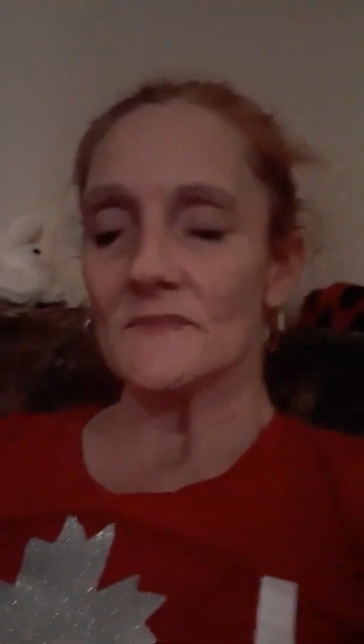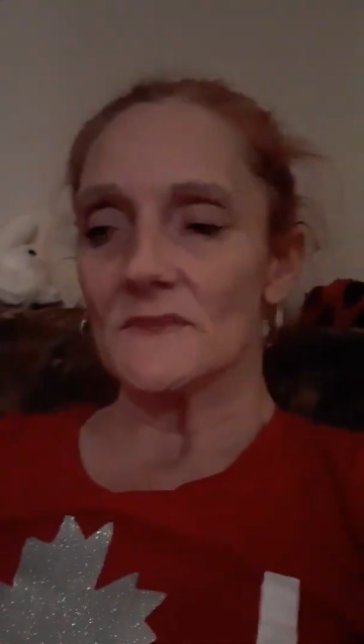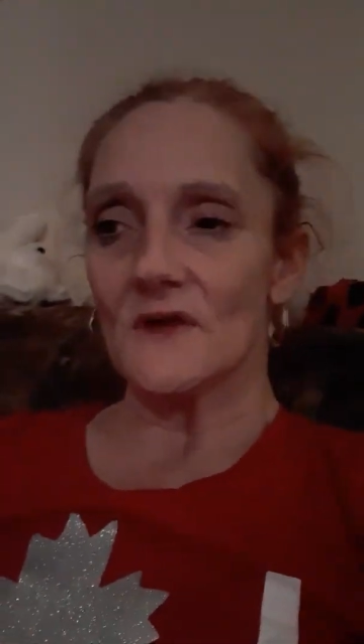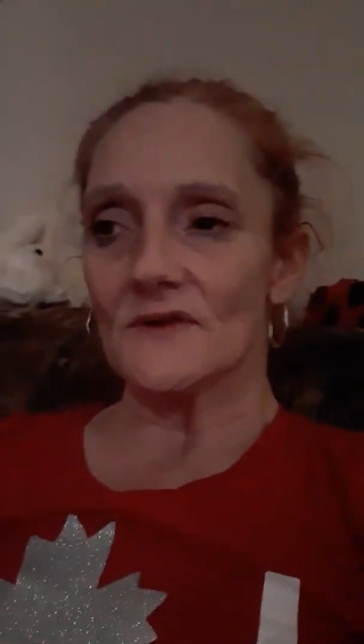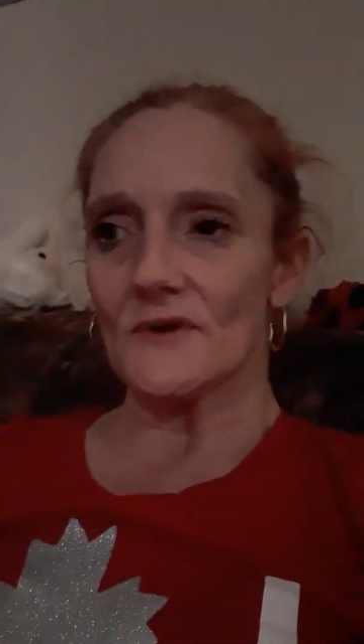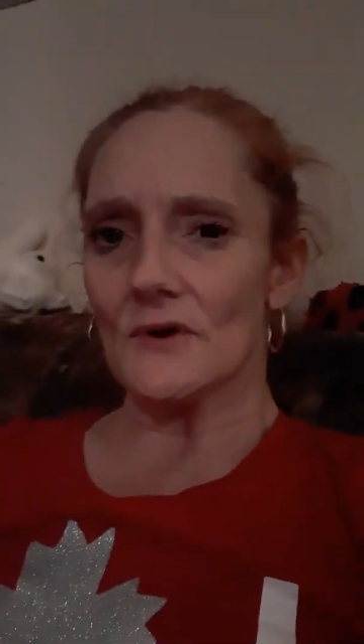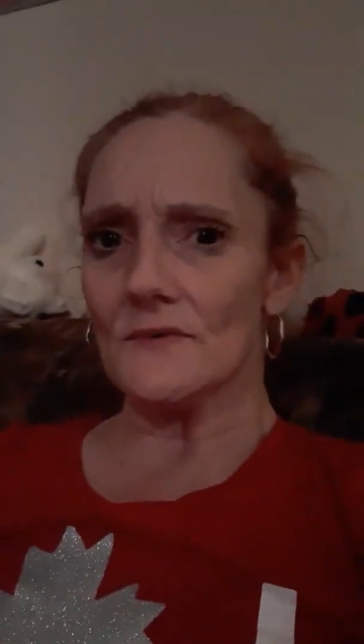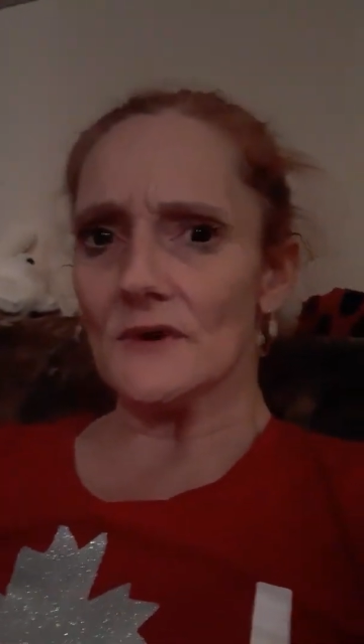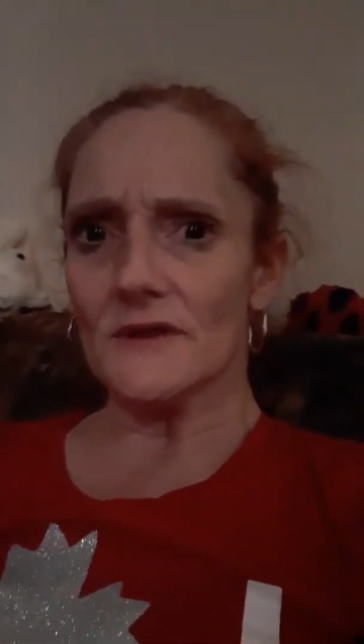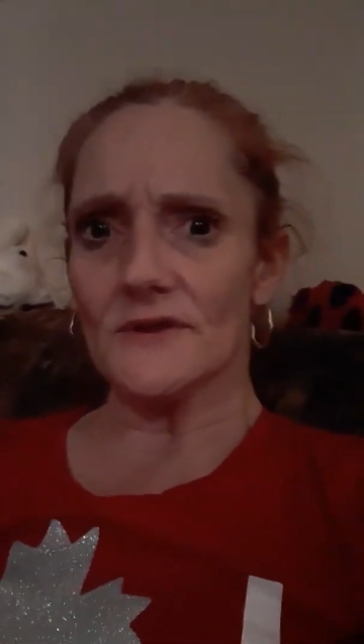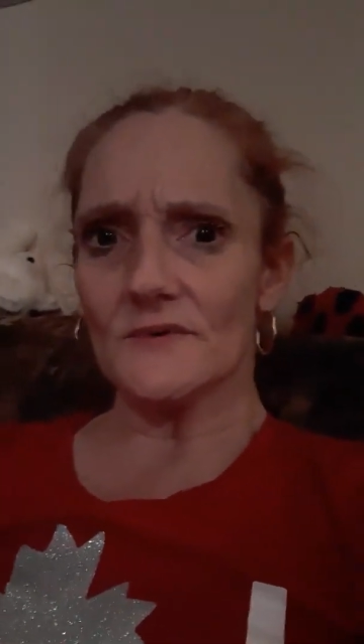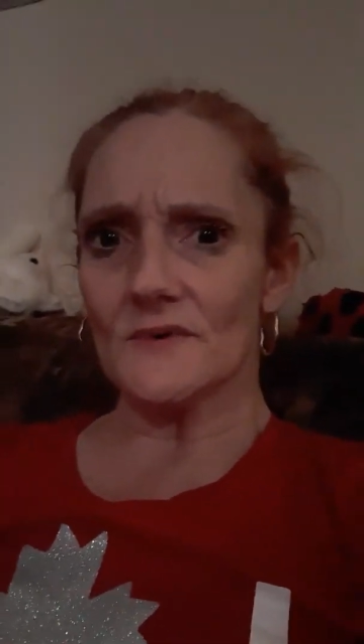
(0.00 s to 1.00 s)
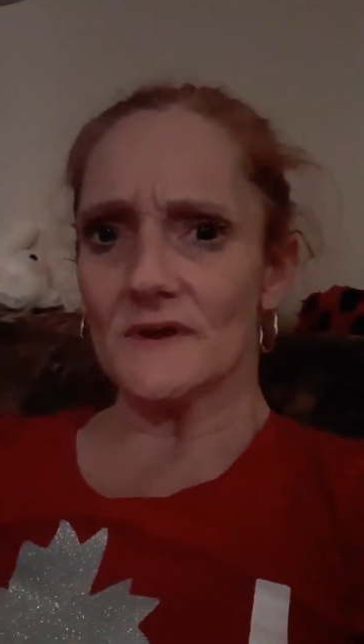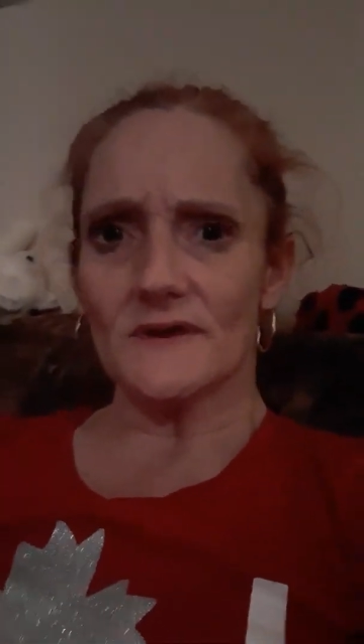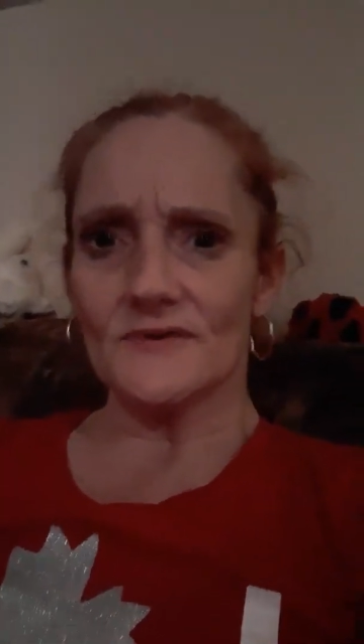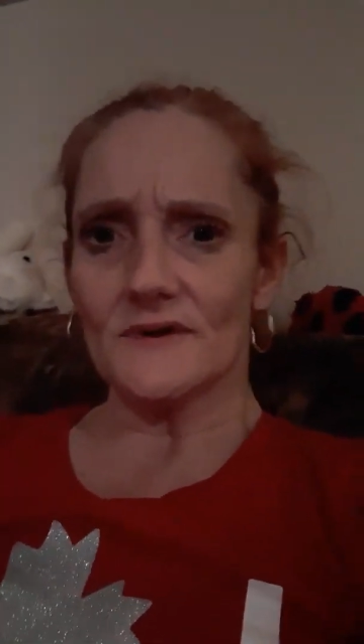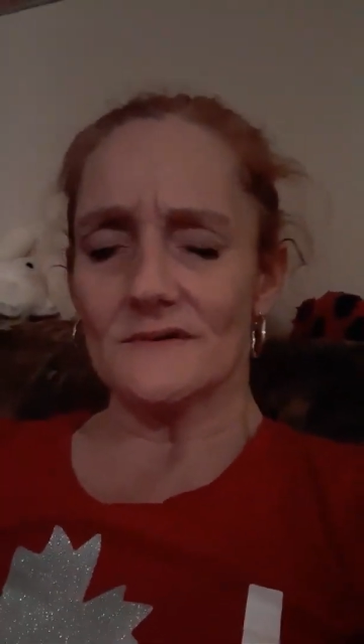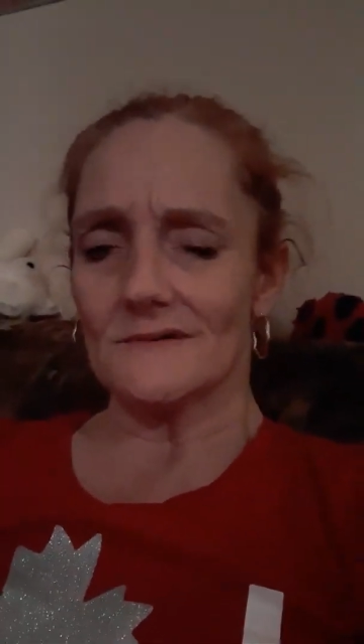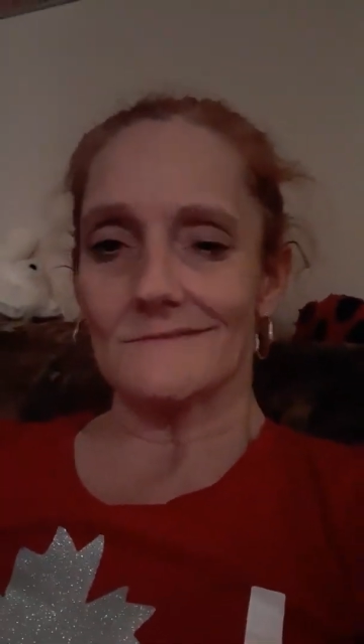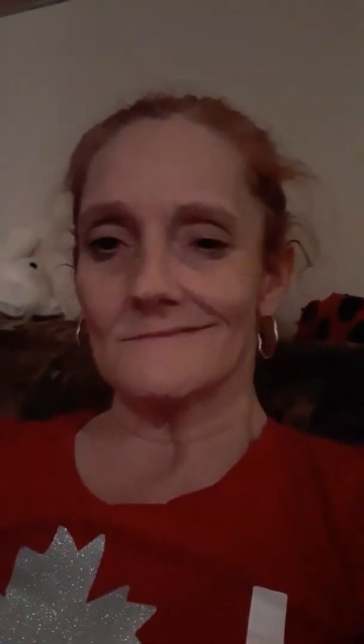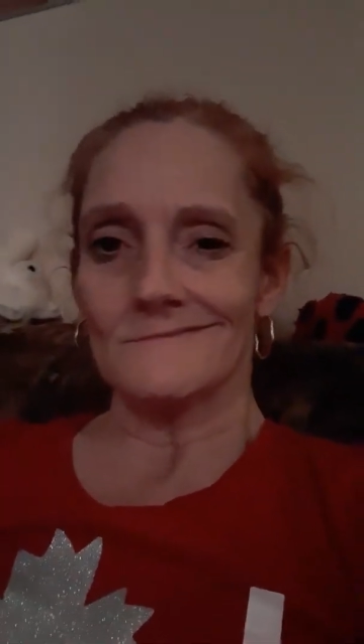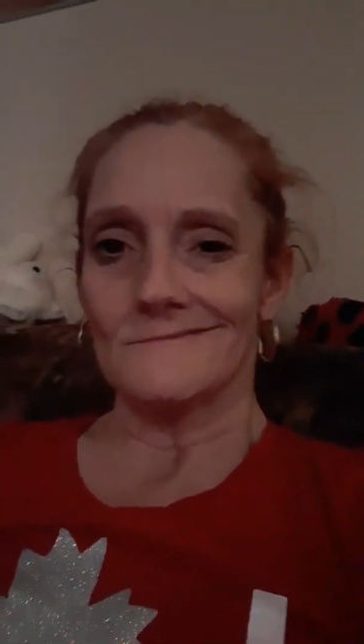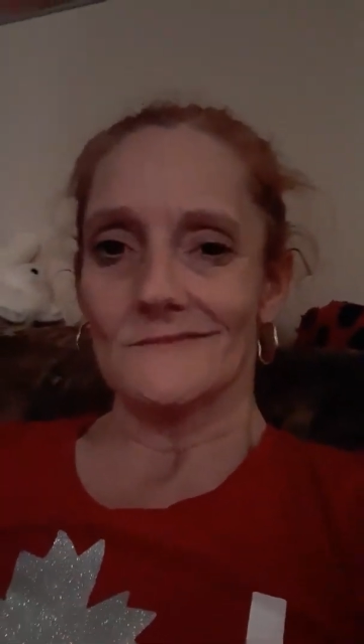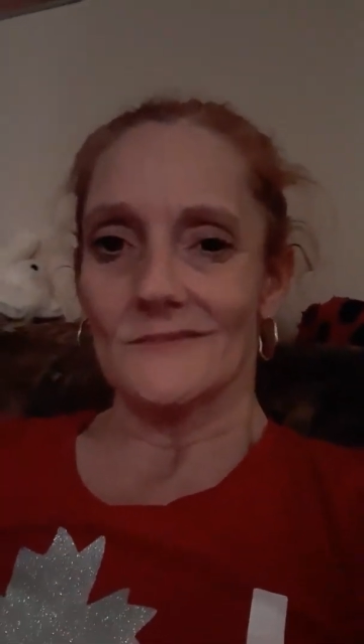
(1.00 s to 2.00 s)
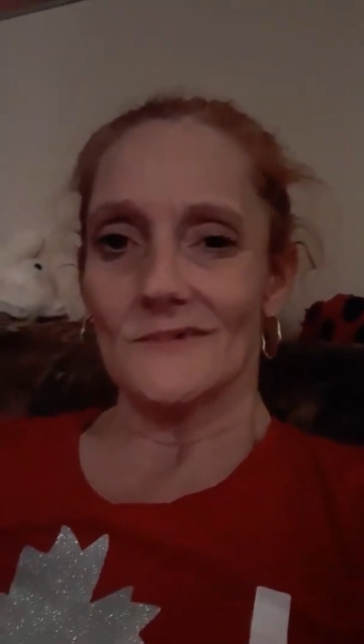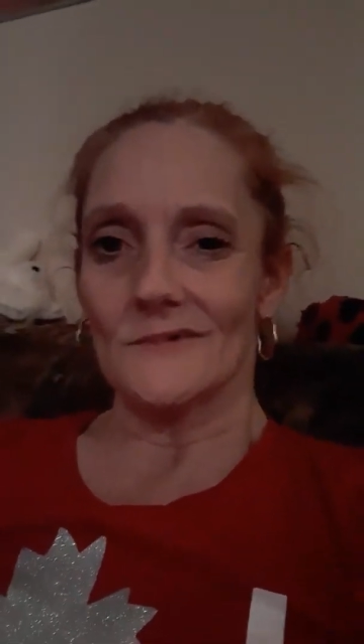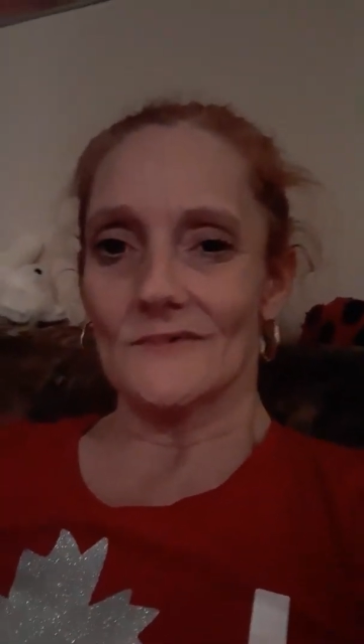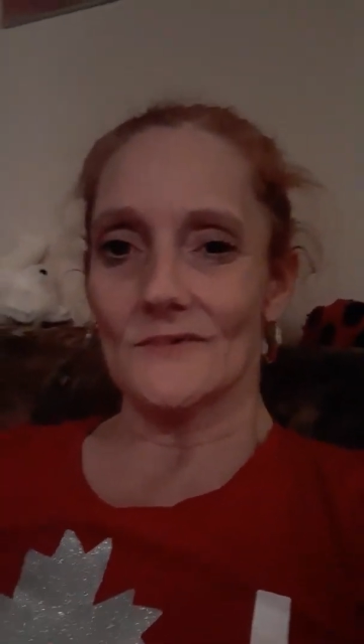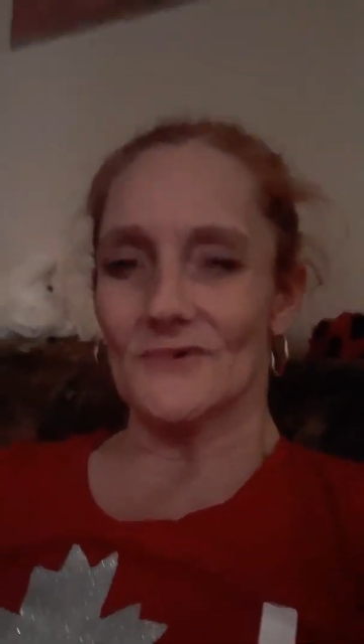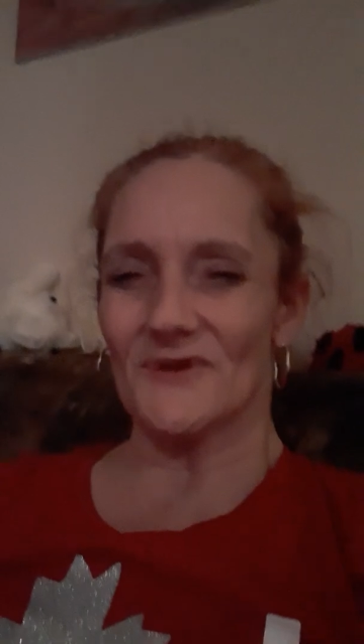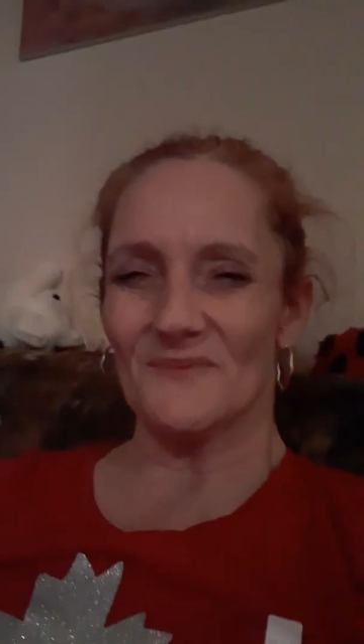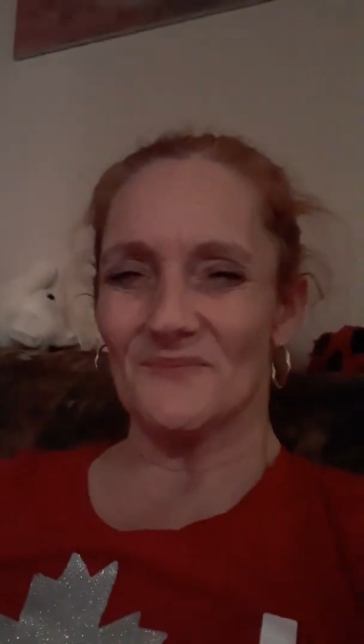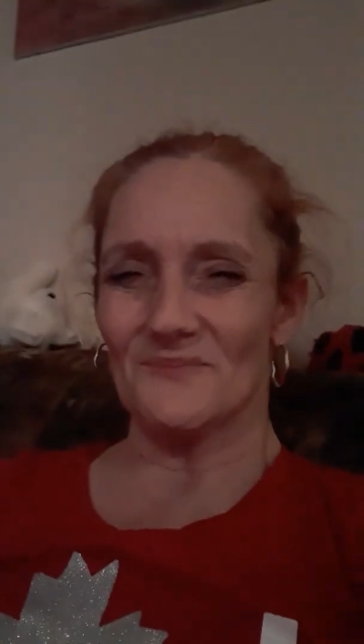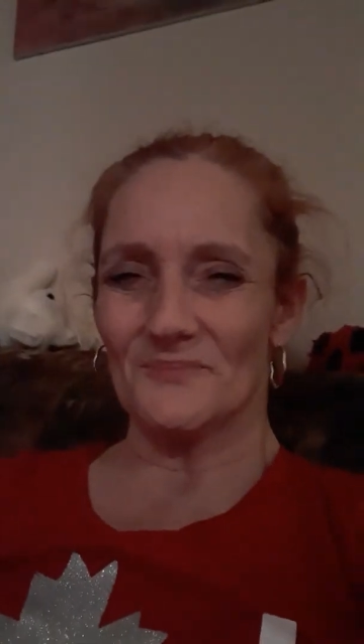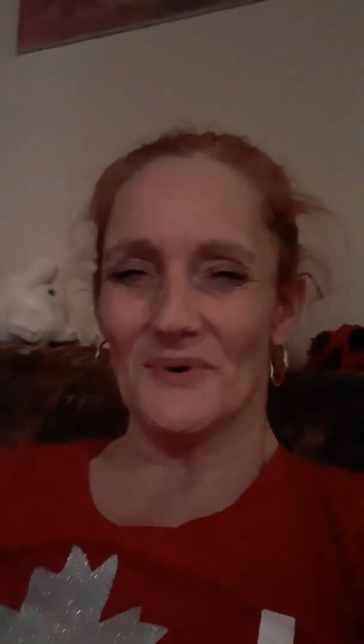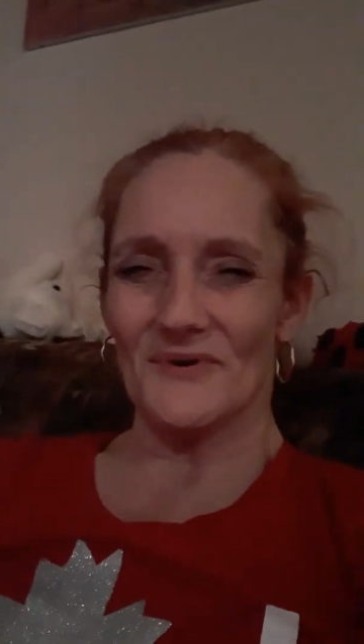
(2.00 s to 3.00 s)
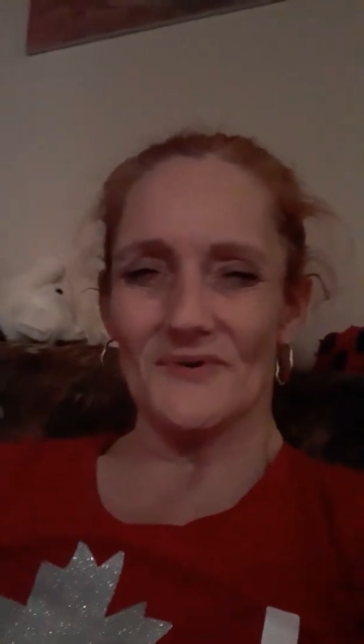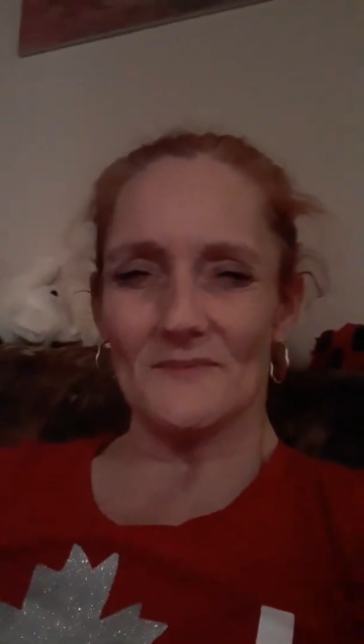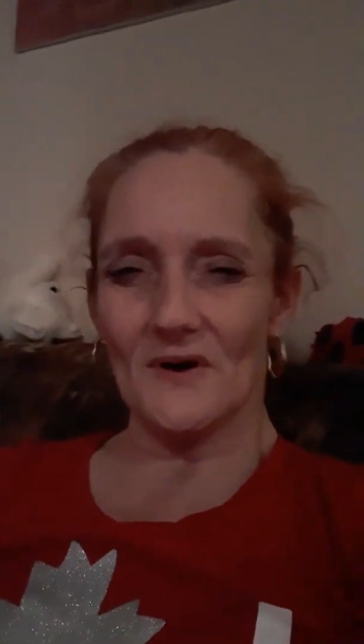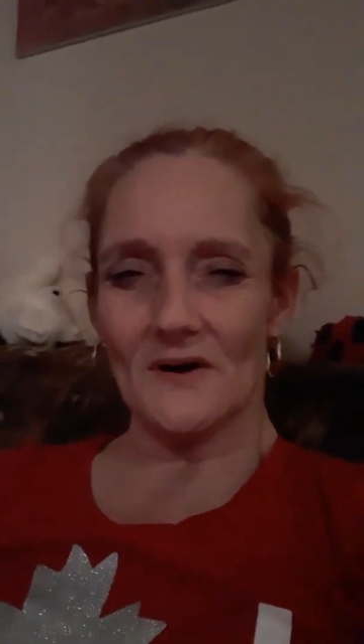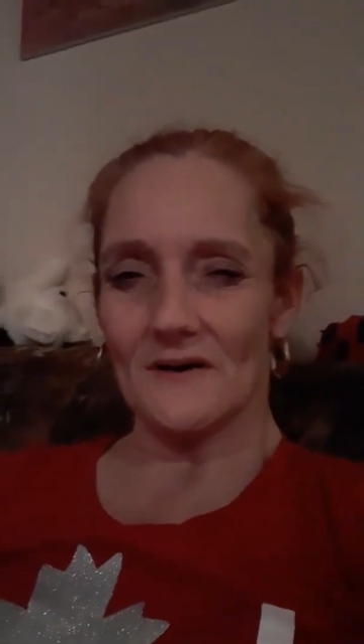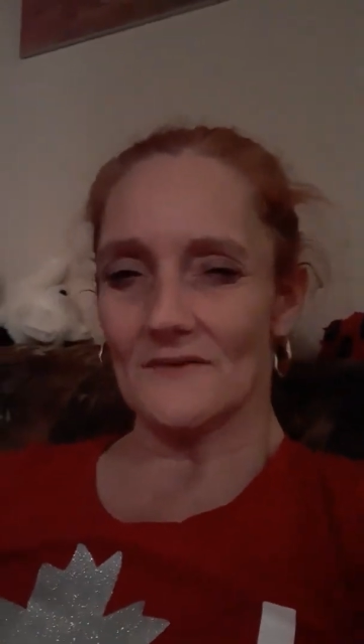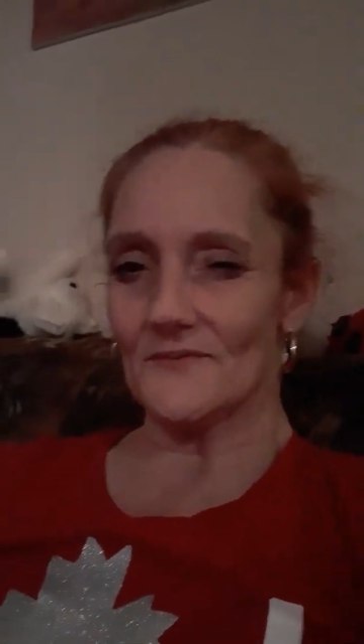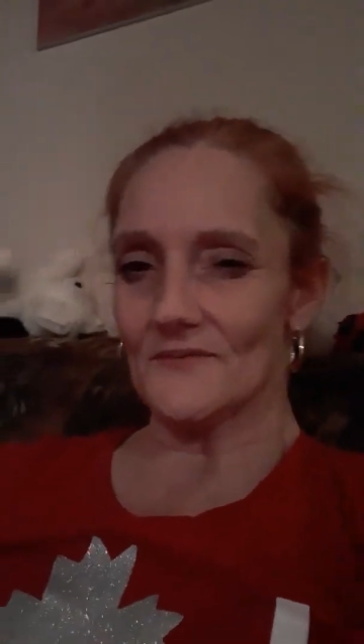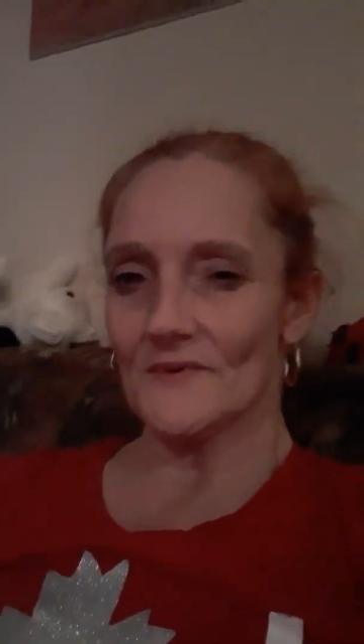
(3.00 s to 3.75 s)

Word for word: because I don't really do anything to piss him off.